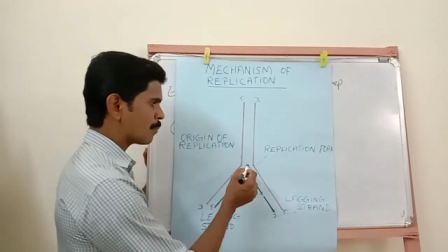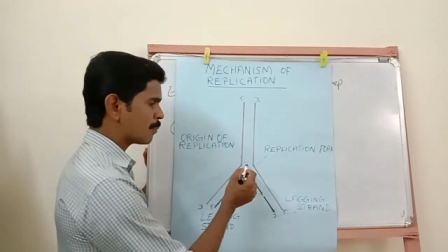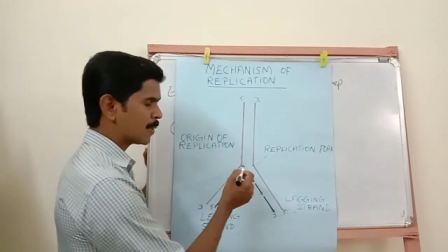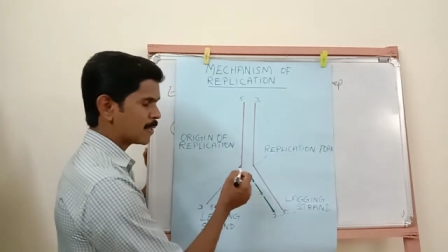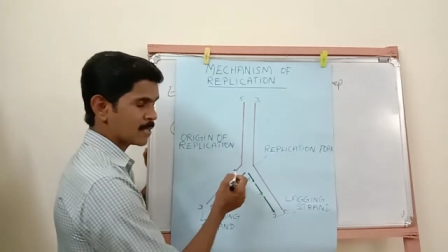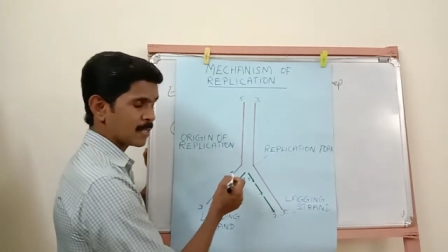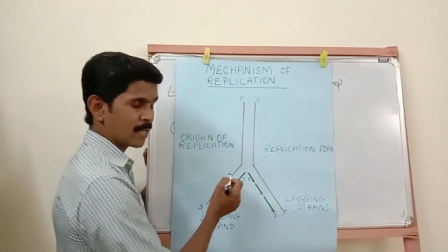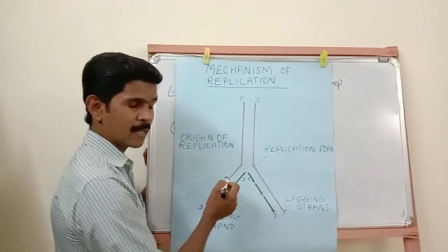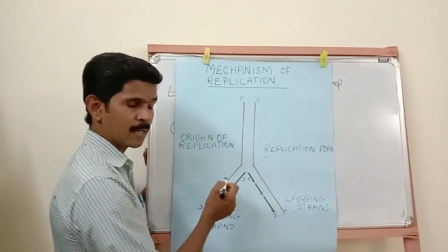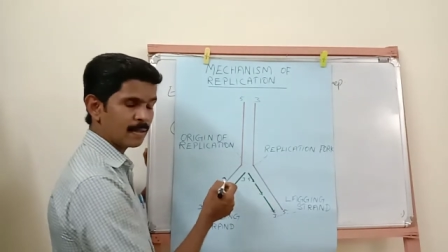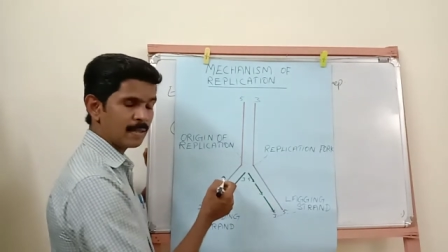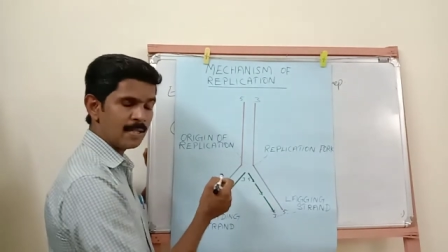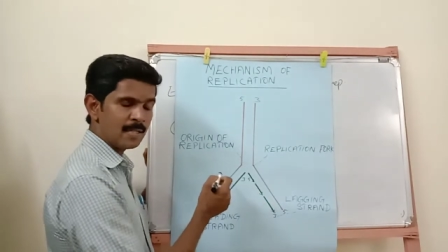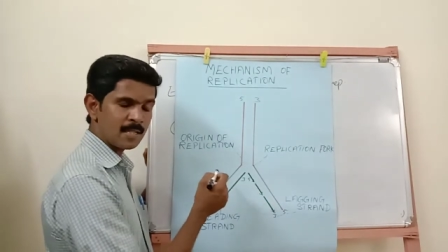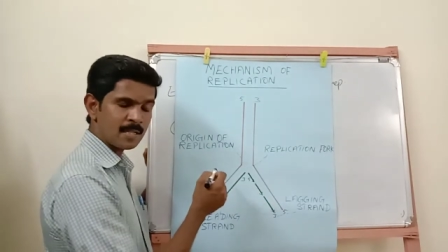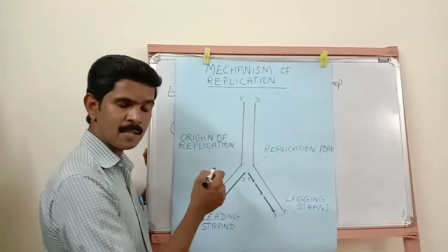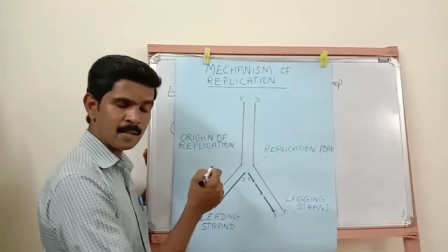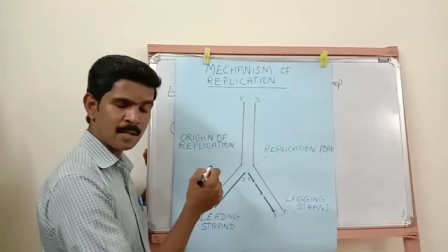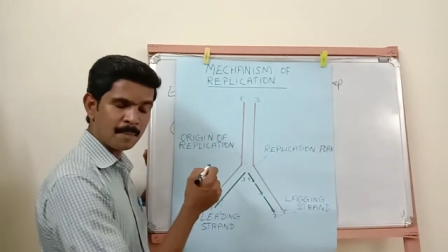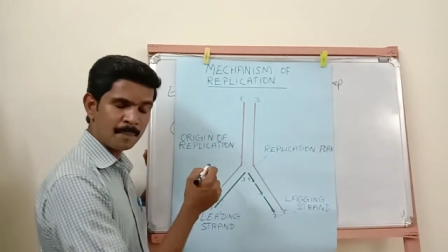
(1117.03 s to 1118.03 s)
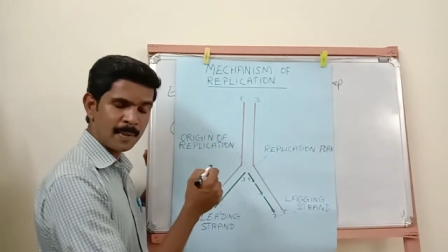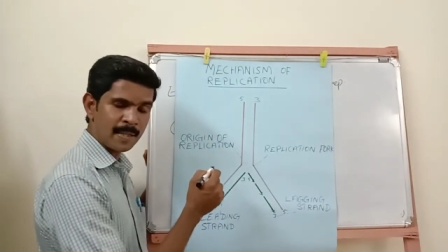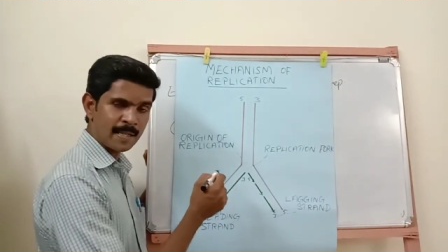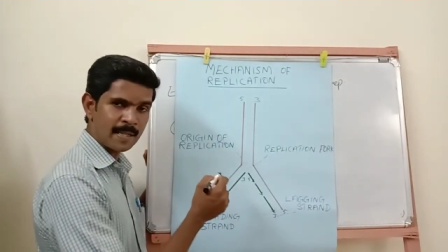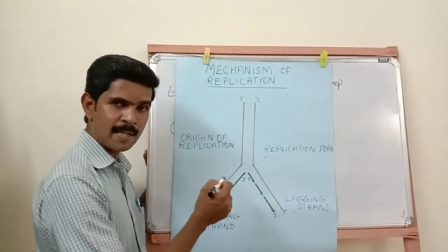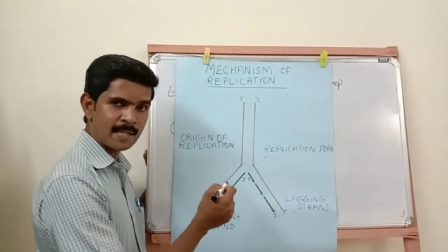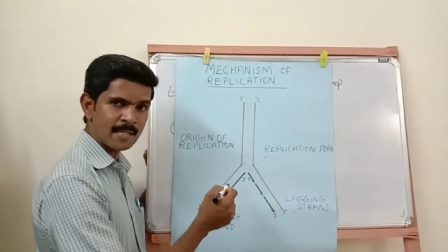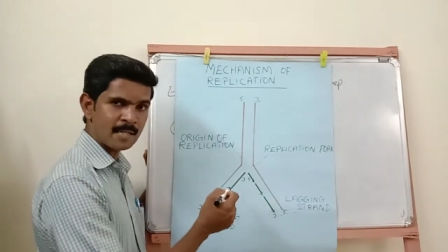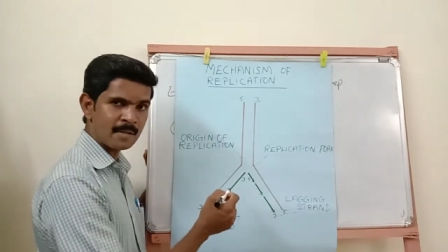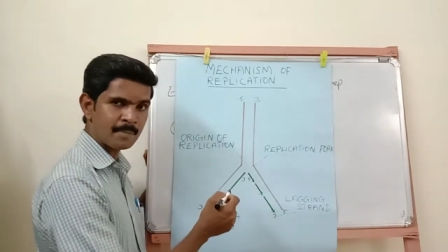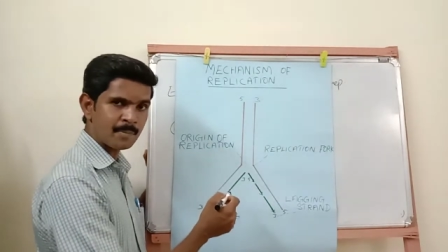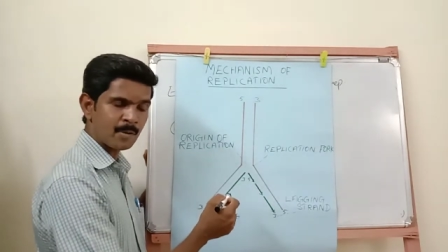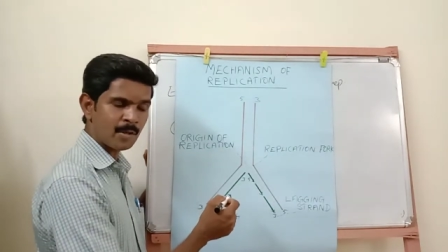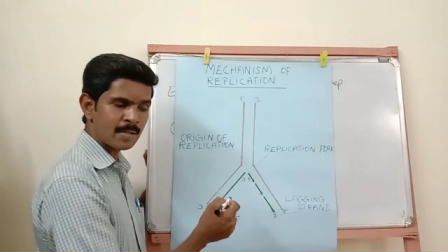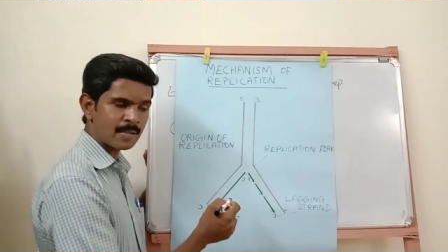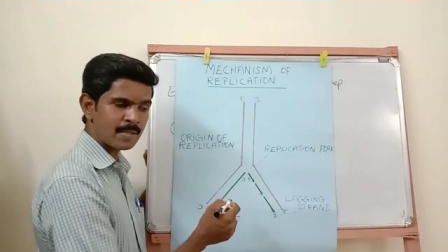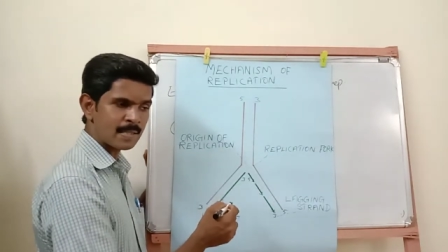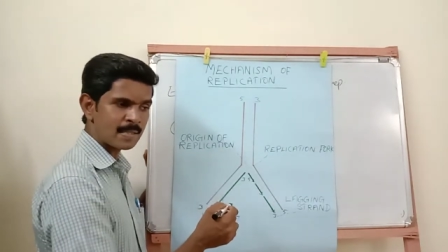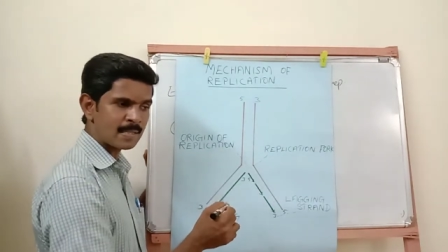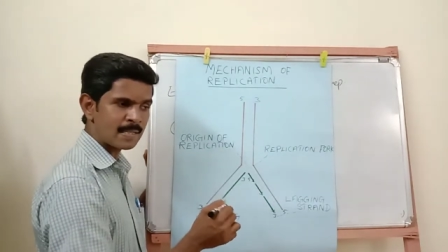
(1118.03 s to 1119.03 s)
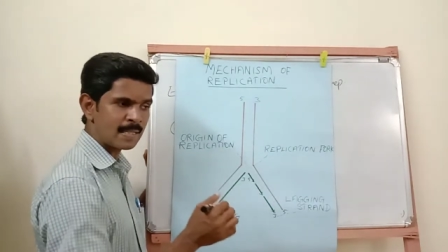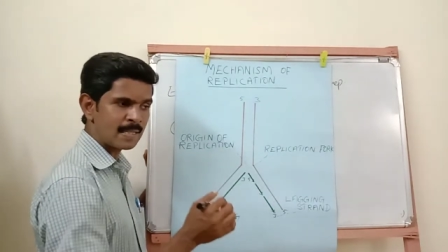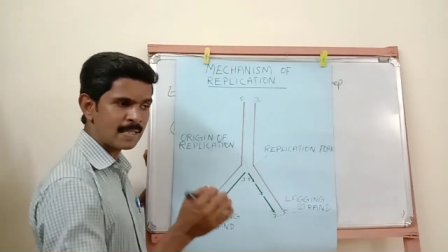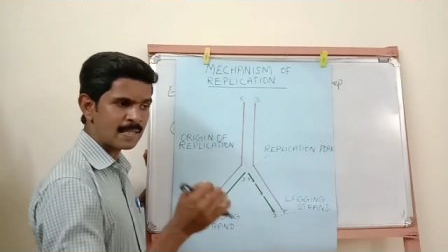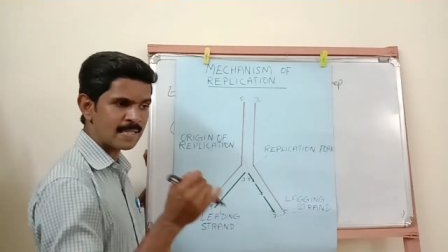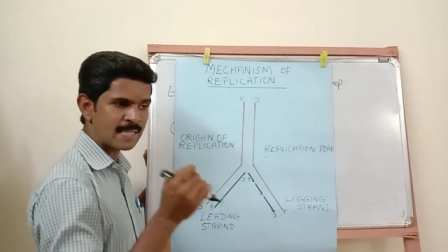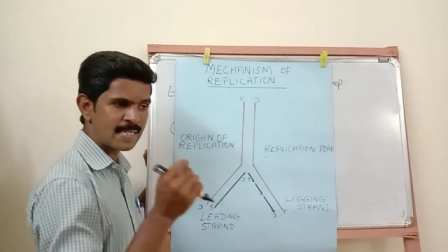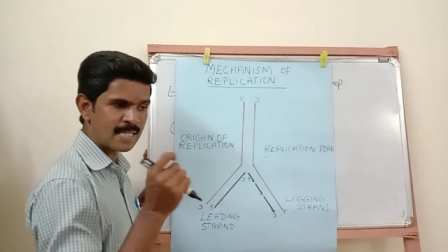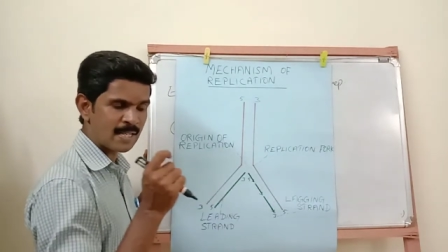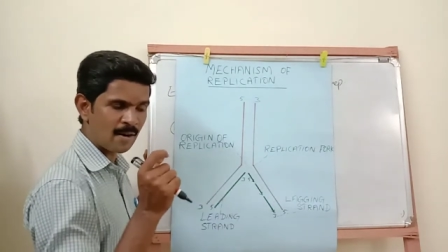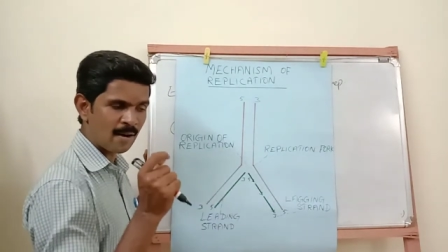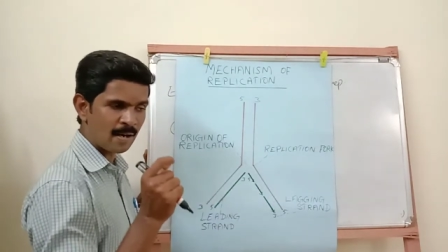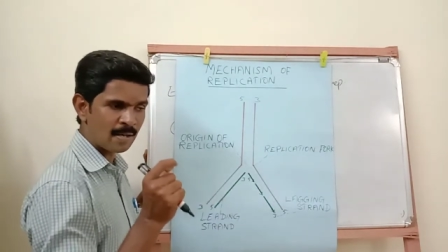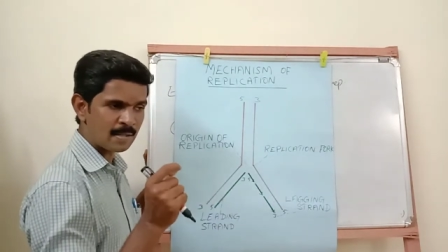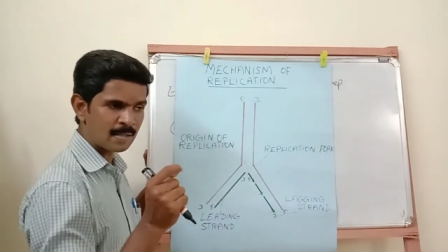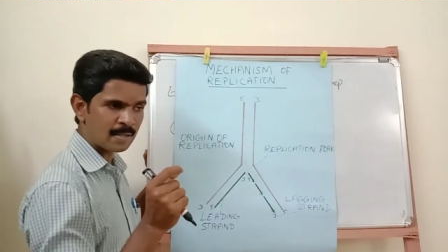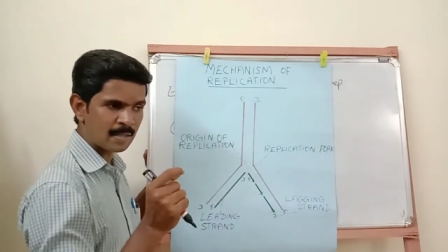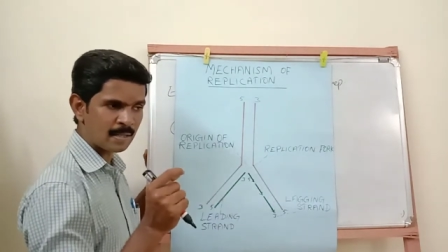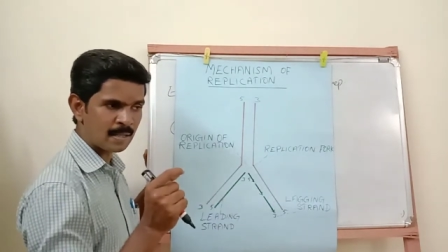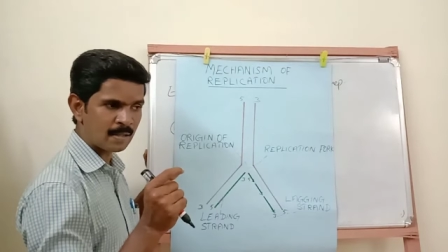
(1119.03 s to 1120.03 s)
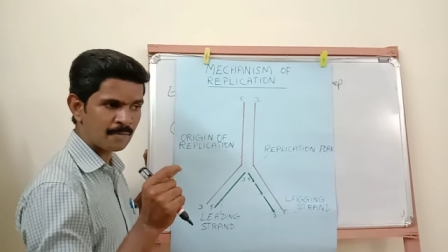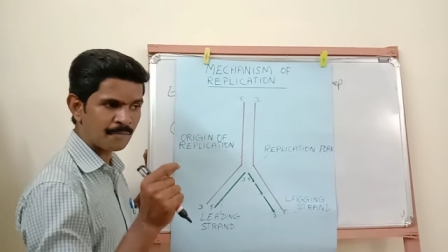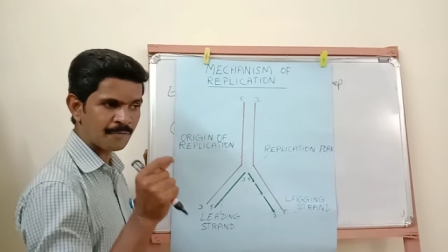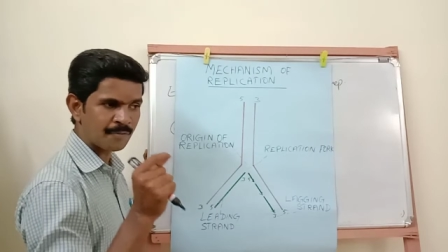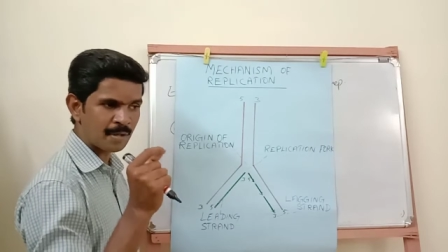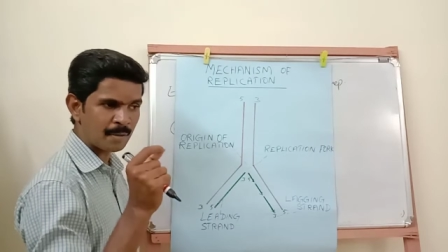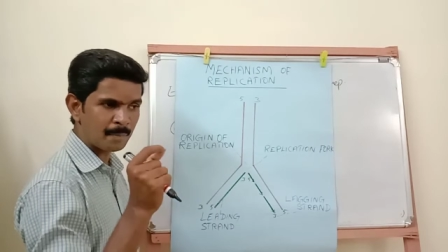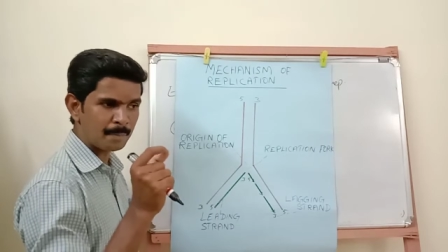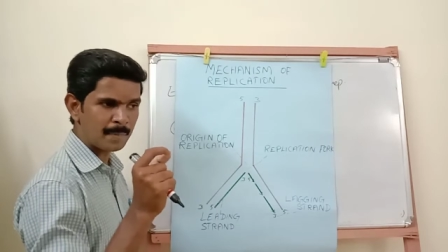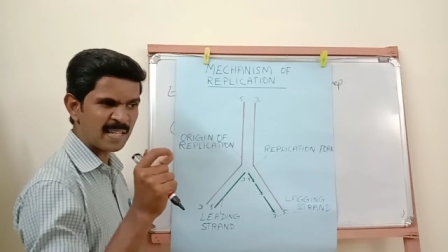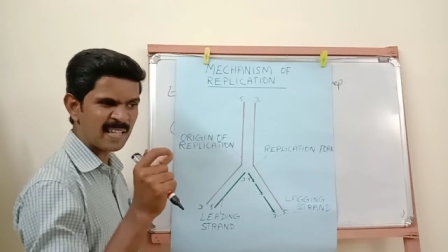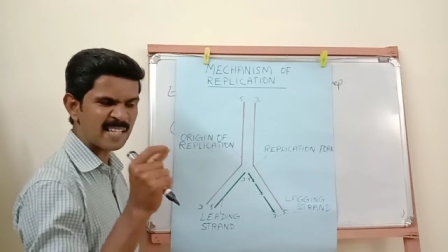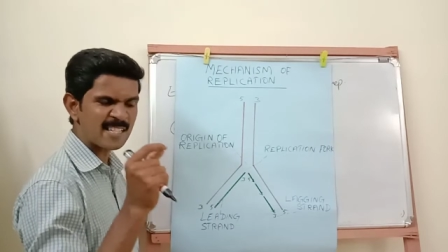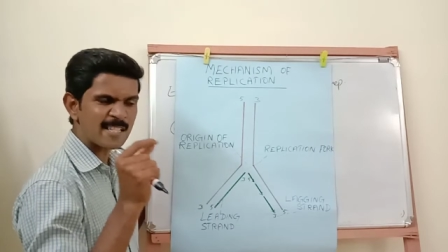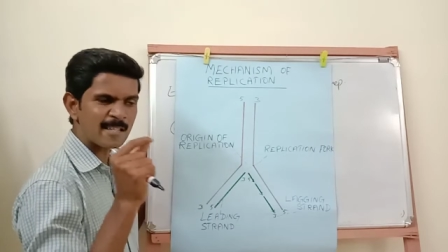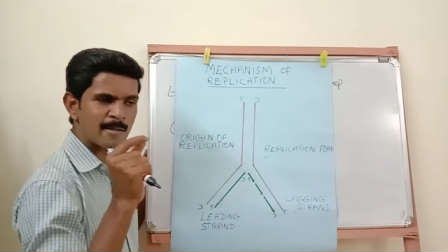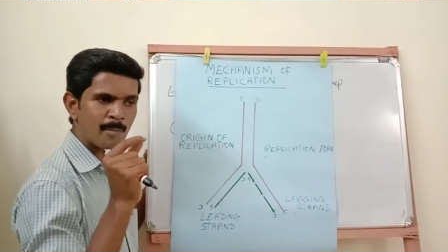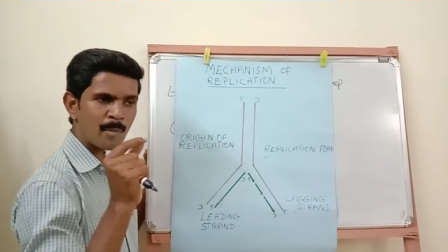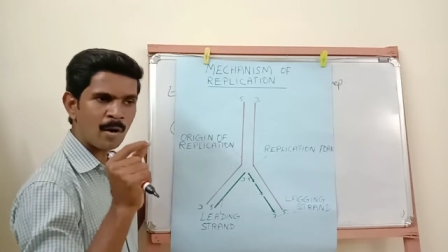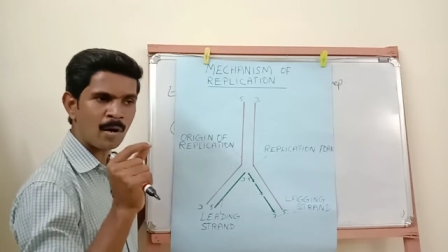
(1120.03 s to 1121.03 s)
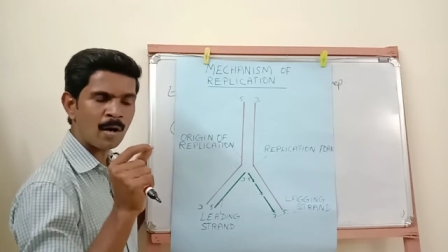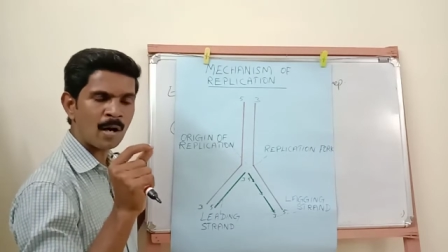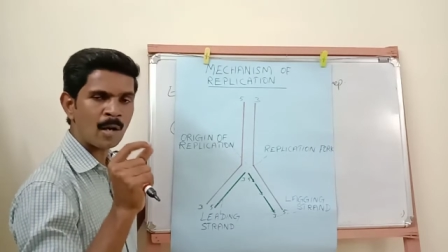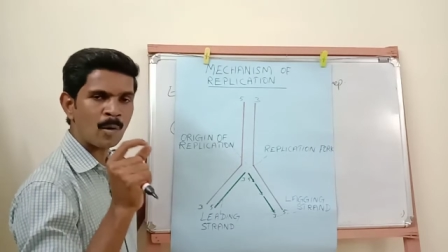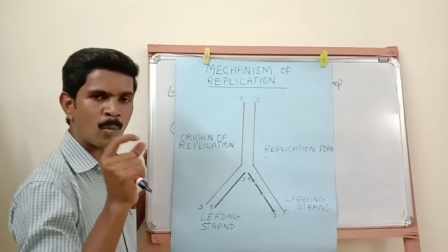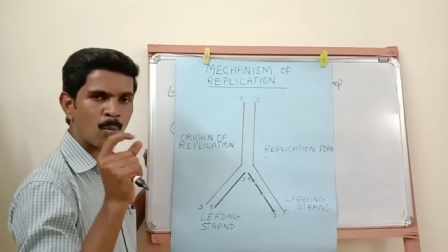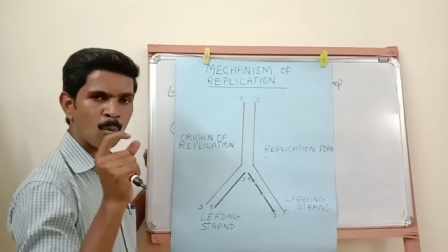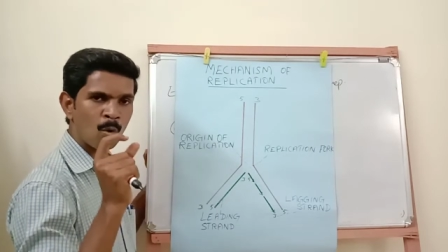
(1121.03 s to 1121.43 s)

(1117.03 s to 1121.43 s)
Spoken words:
this replication process is started from a small